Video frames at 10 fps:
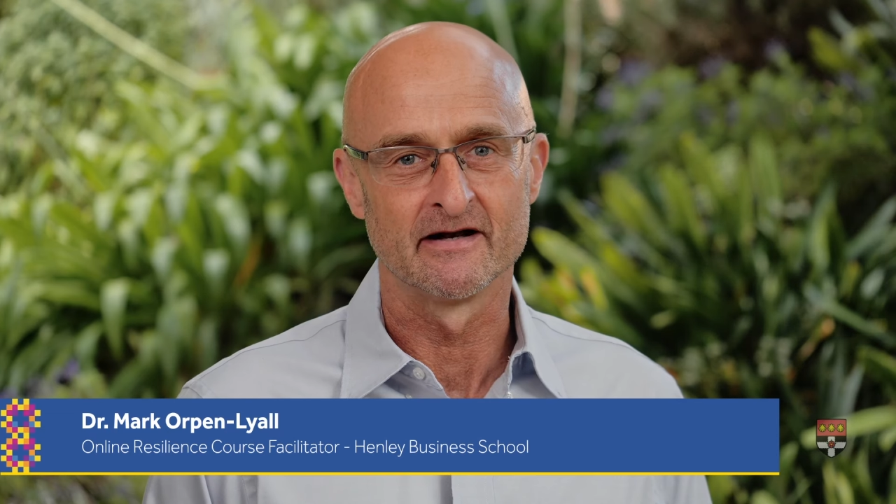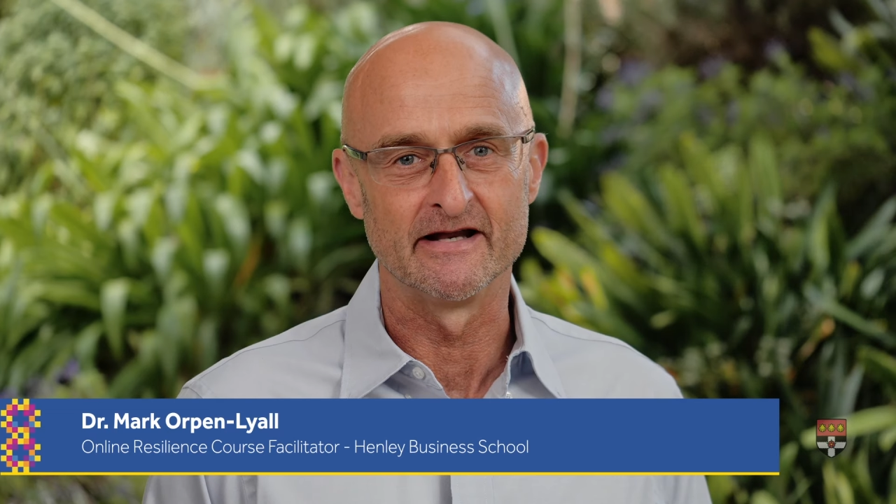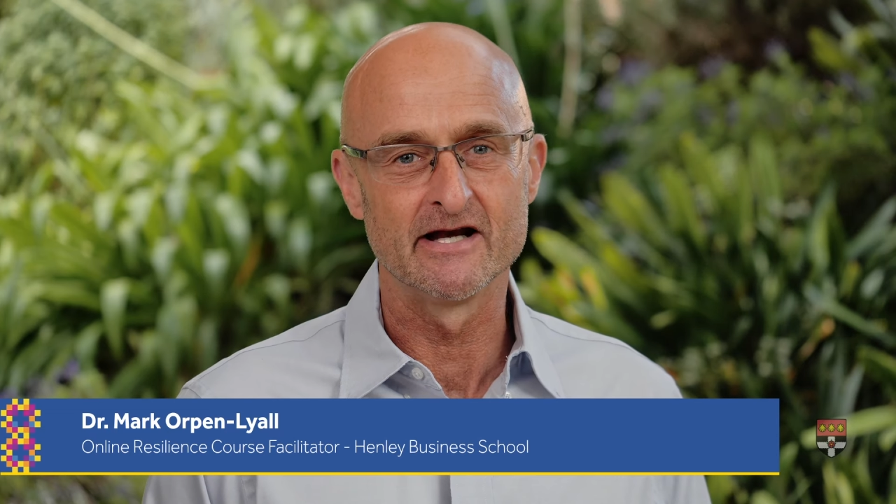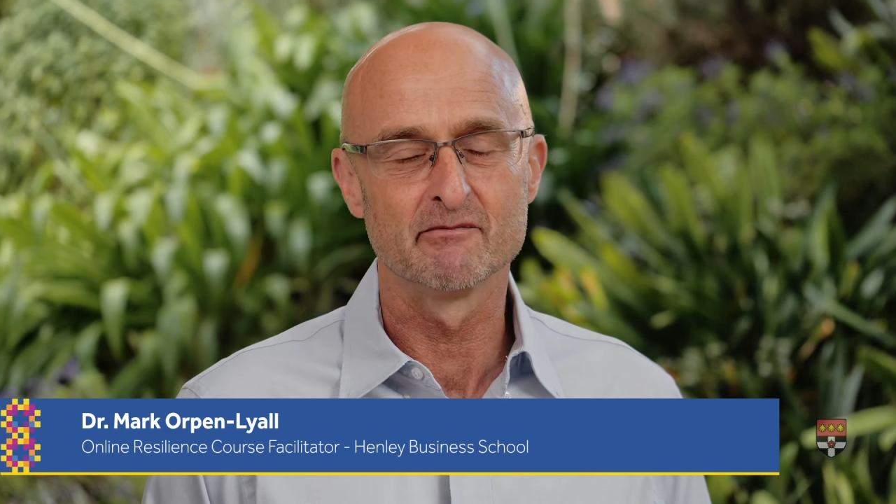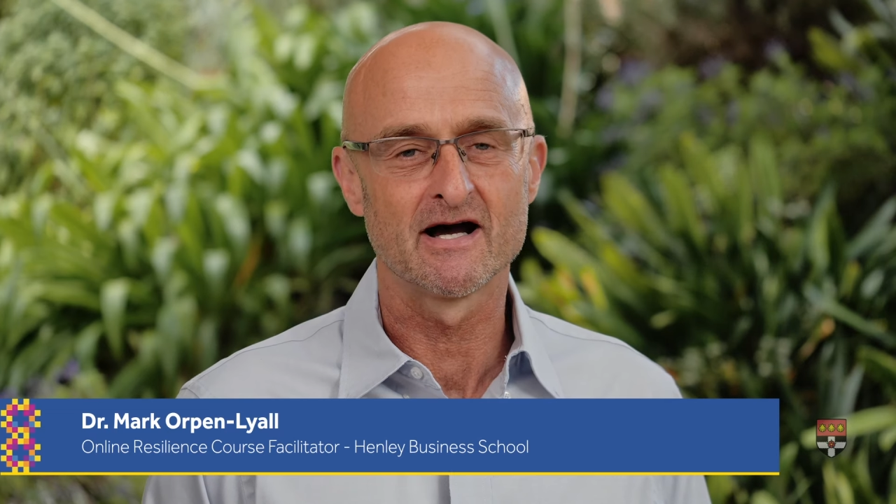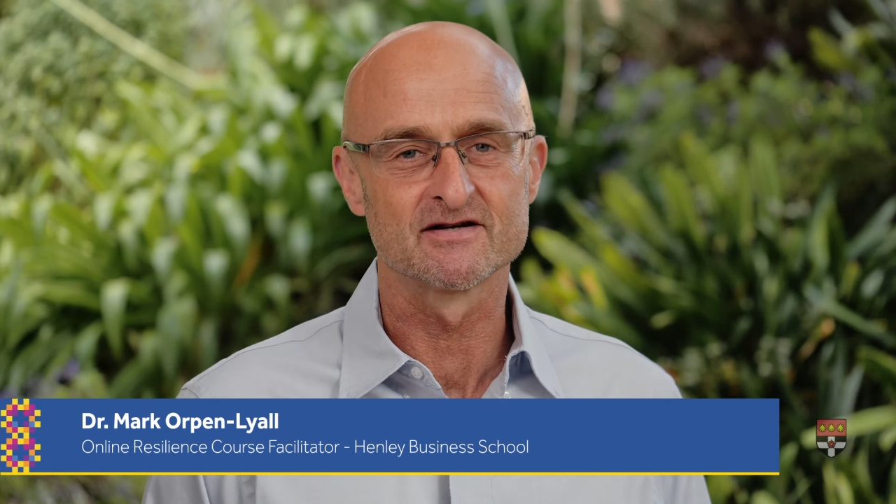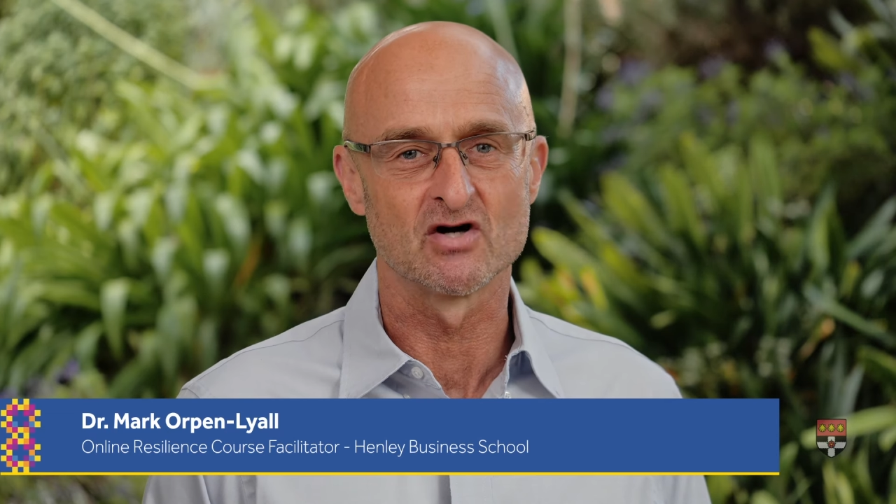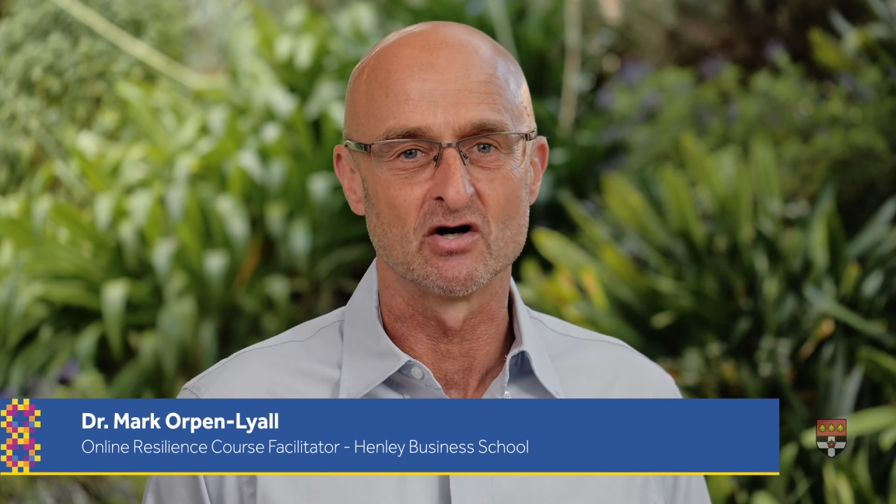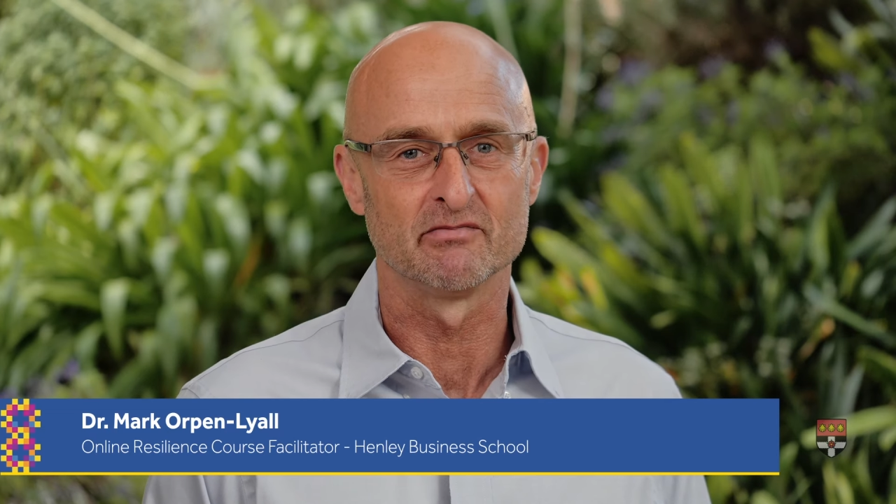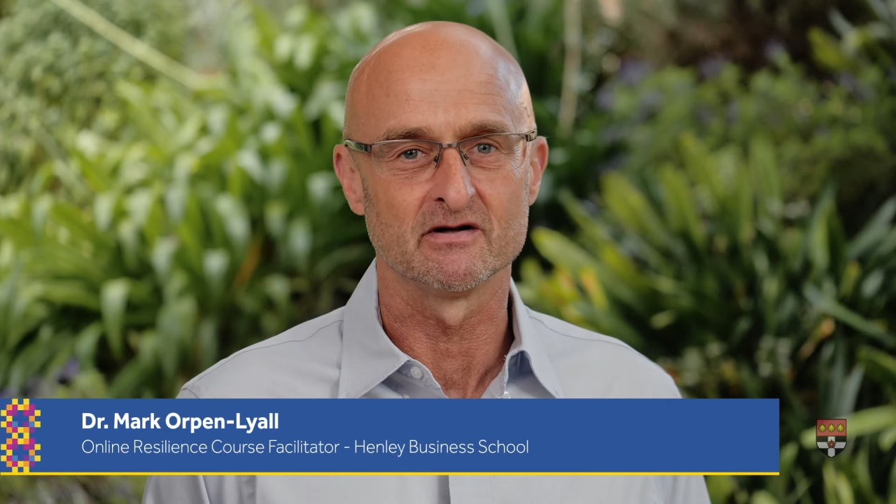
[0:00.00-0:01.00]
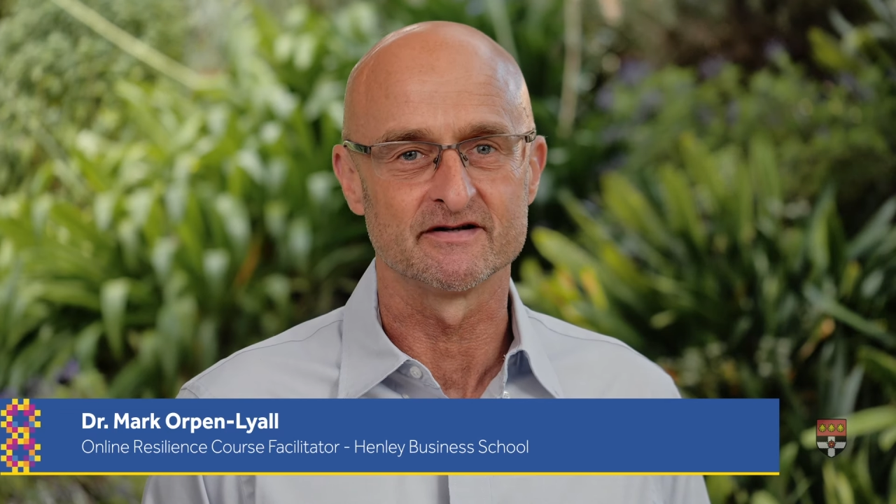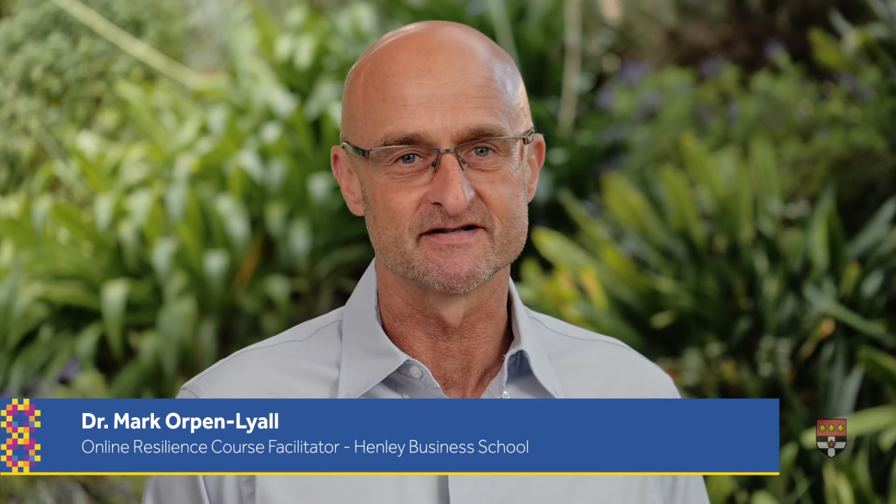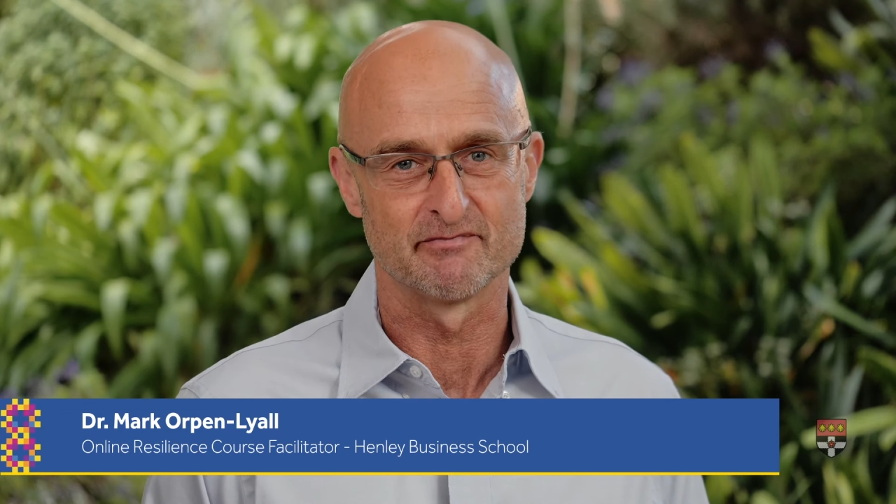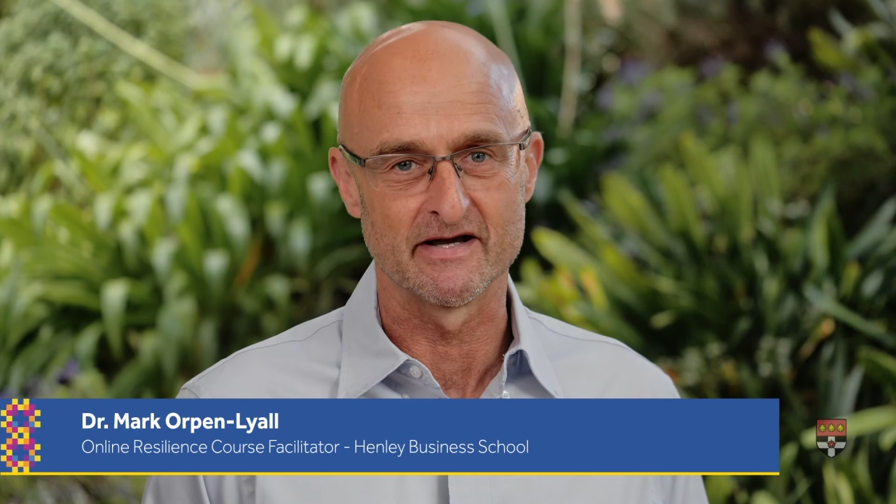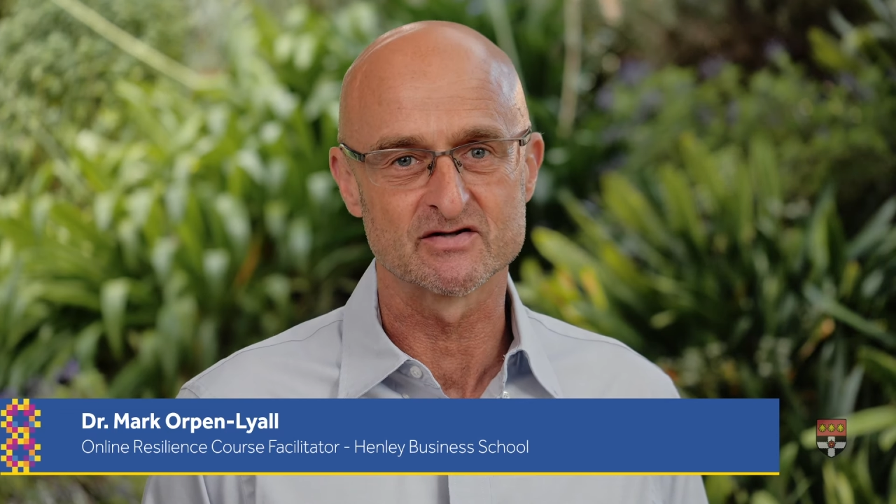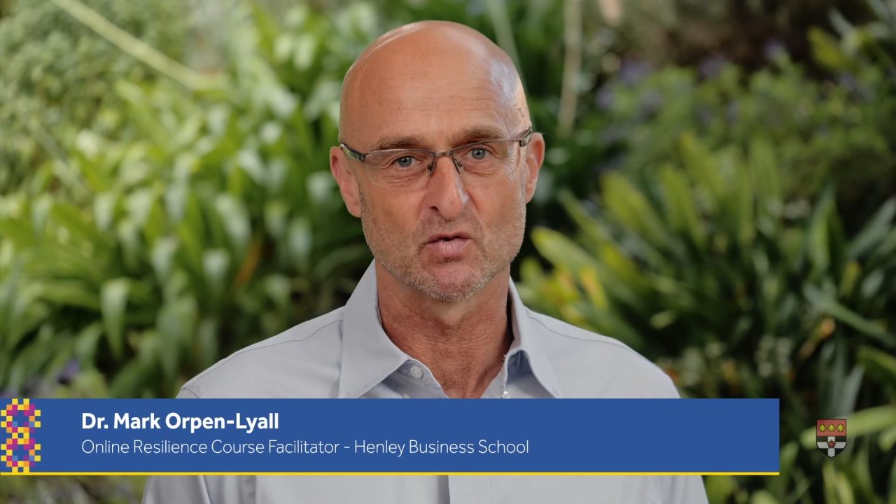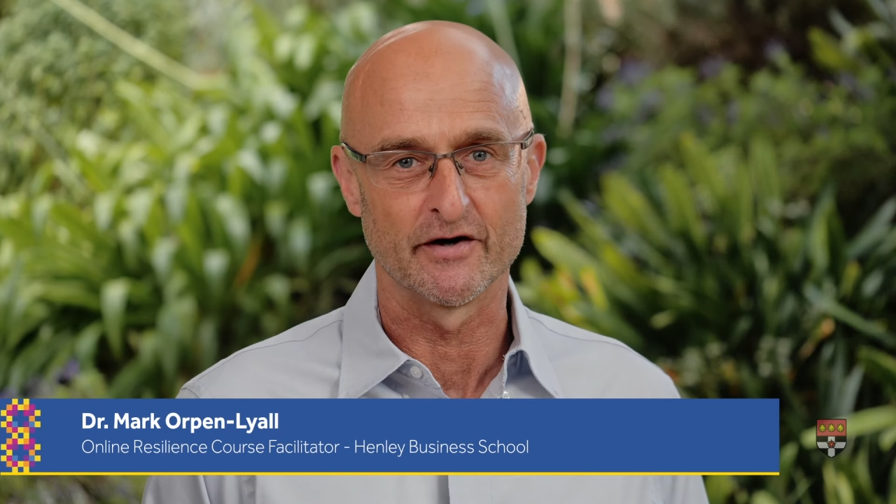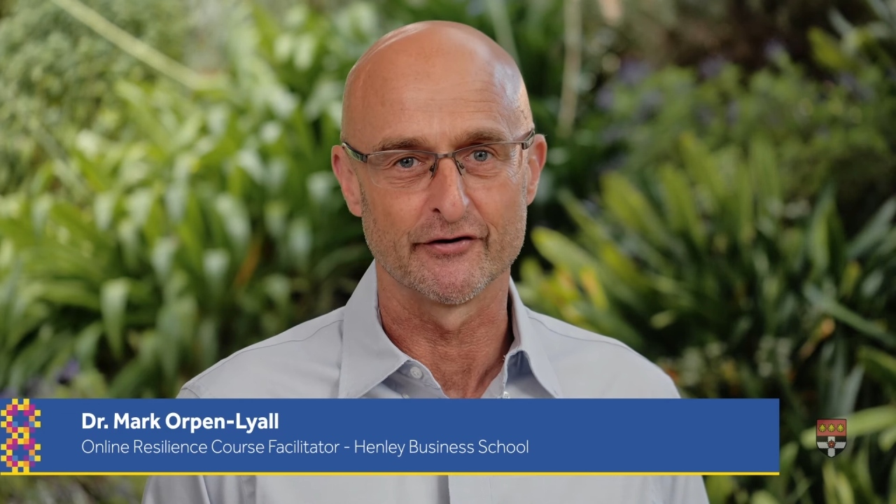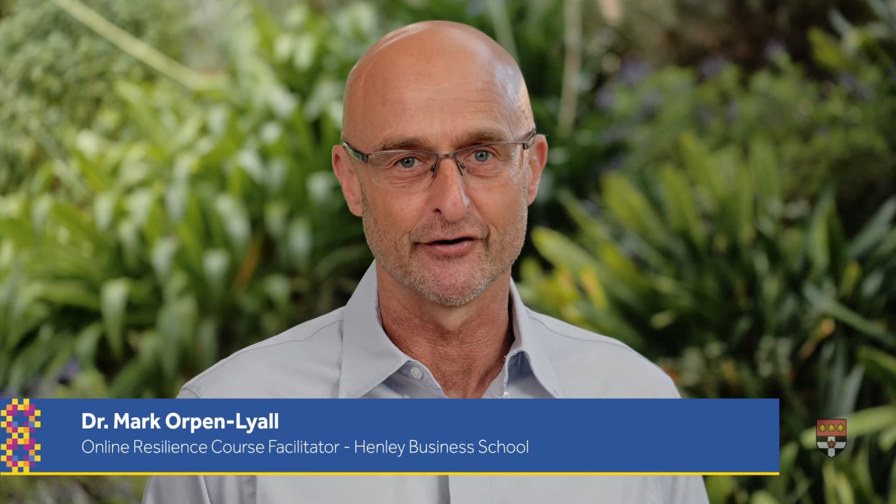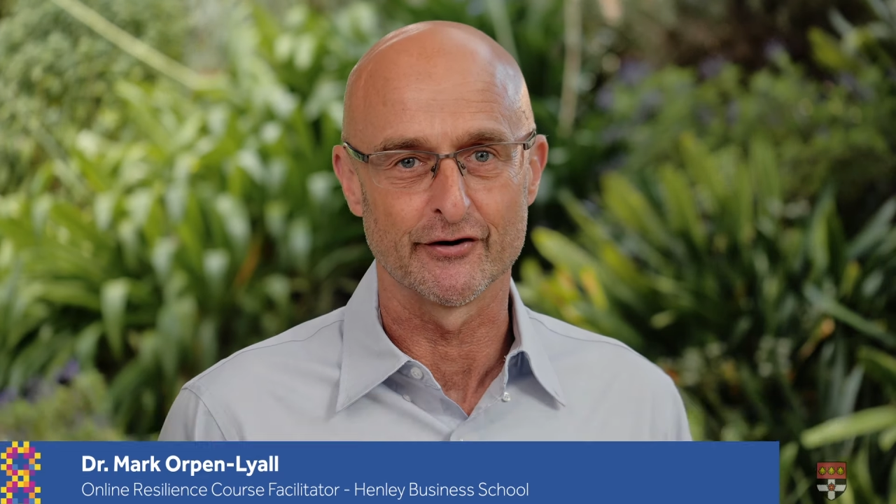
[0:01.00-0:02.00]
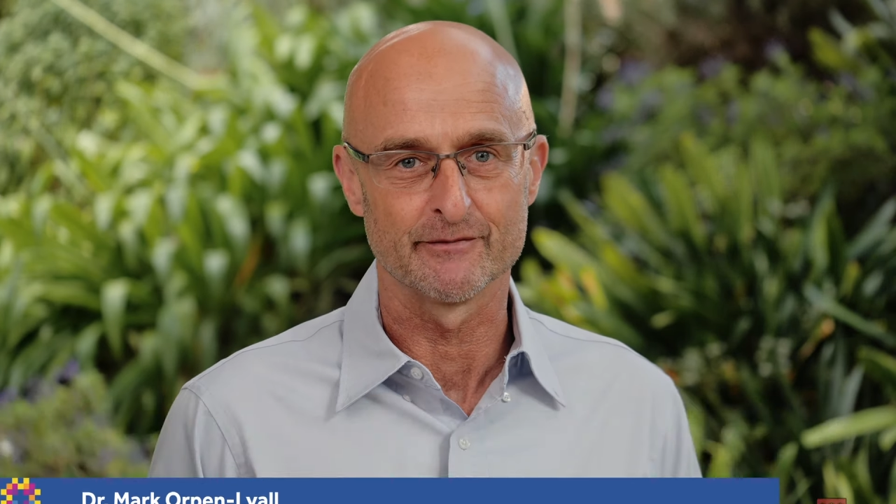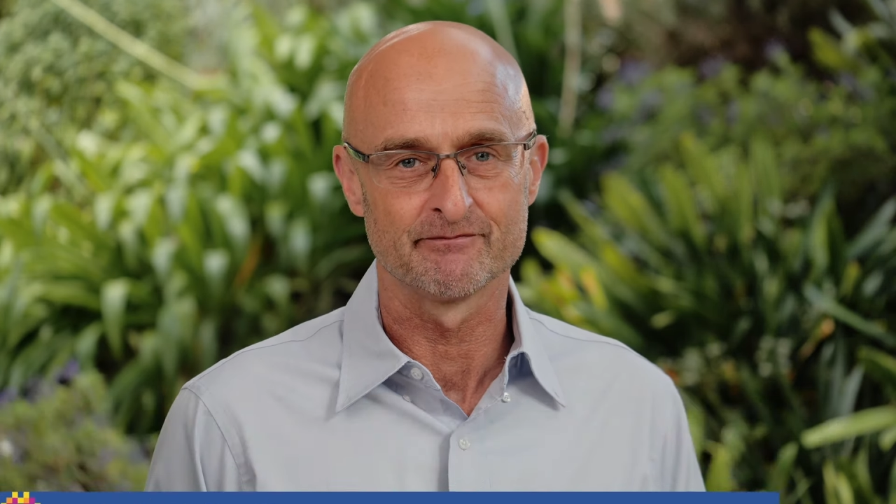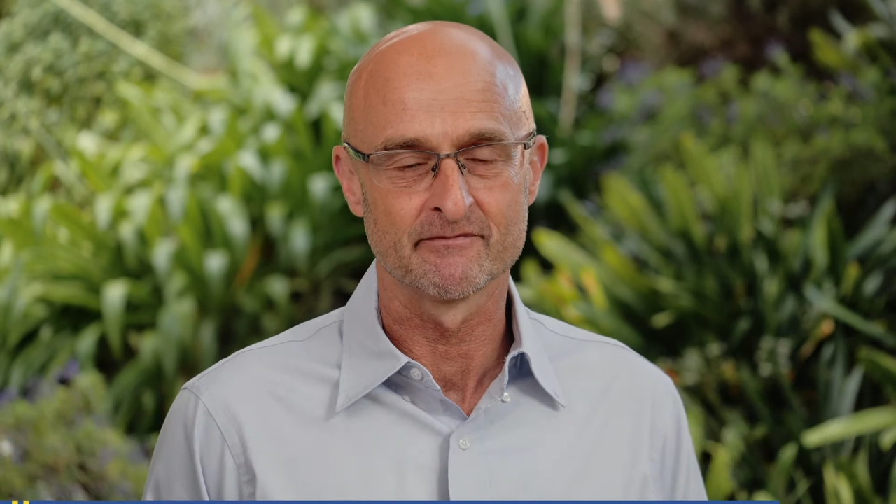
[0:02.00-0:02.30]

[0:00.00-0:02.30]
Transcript: leading by example is the best way to go.